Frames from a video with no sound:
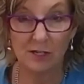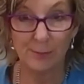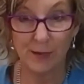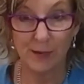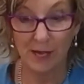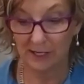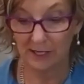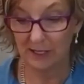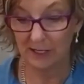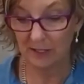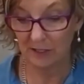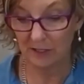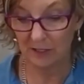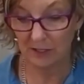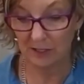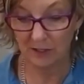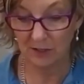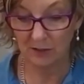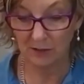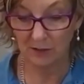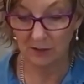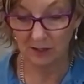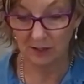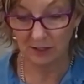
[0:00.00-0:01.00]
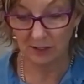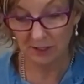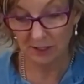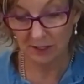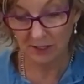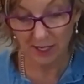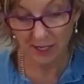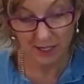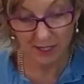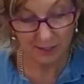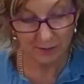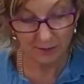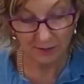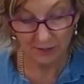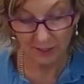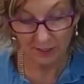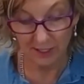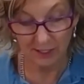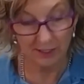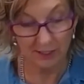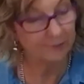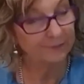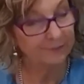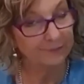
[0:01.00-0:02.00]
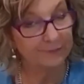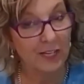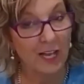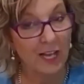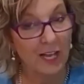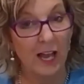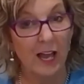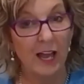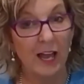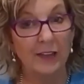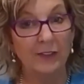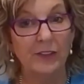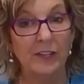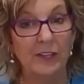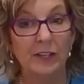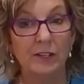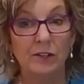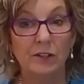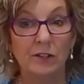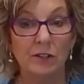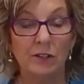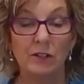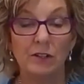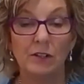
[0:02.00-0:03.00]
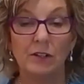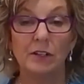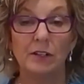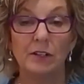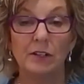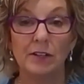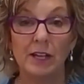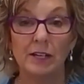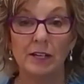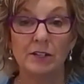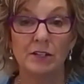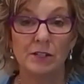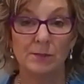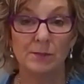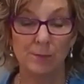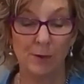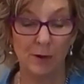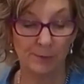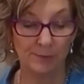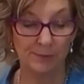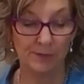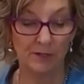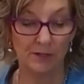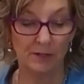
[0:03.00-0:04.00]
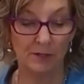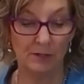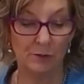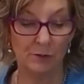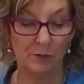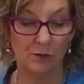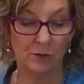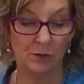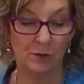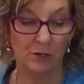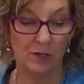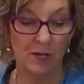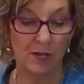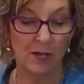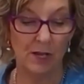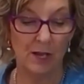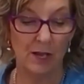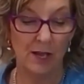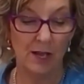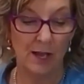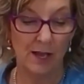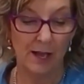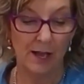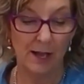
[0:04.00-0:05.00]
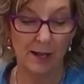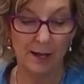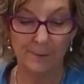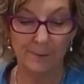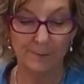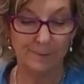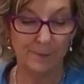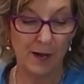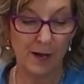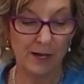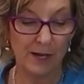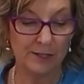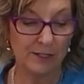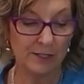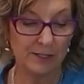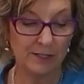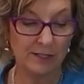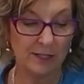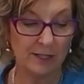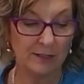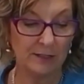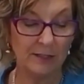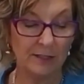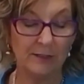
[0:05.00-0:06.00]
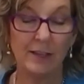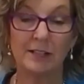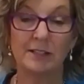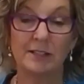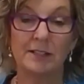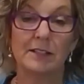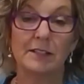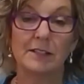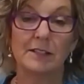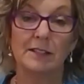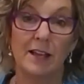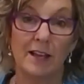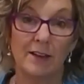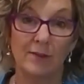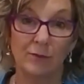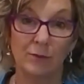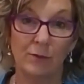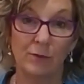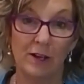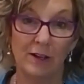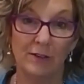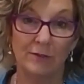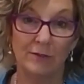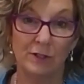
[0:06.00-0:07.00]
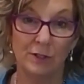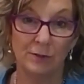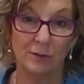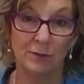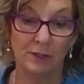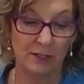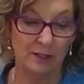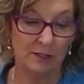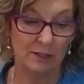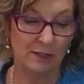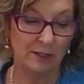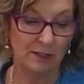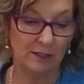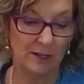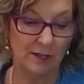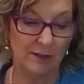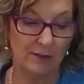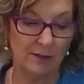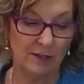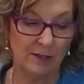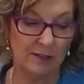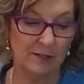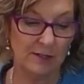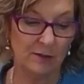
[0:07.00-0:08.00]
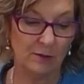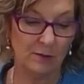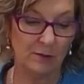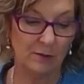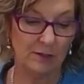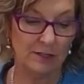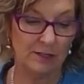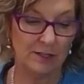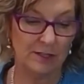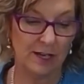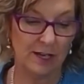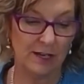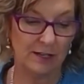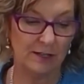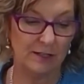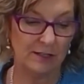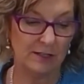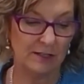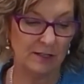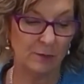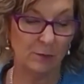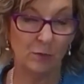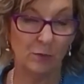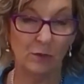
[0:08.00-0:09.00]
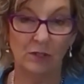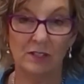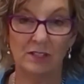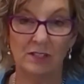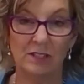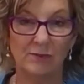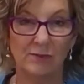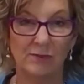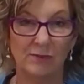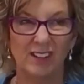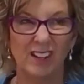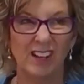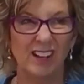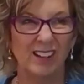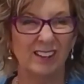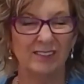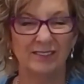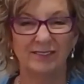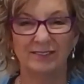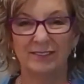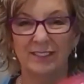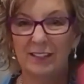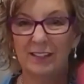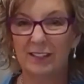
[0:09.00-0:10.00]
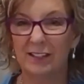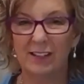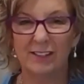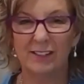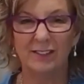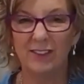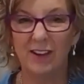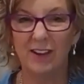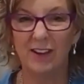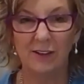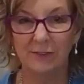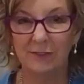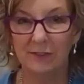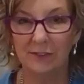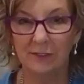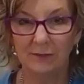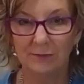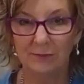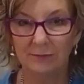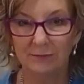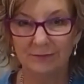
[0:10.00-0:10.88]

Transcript: back into the container again. And then that just pops in the drawer. I just think that that's a safe way of doing it. You can get these little containers at Woolies for, like, I don't know, $5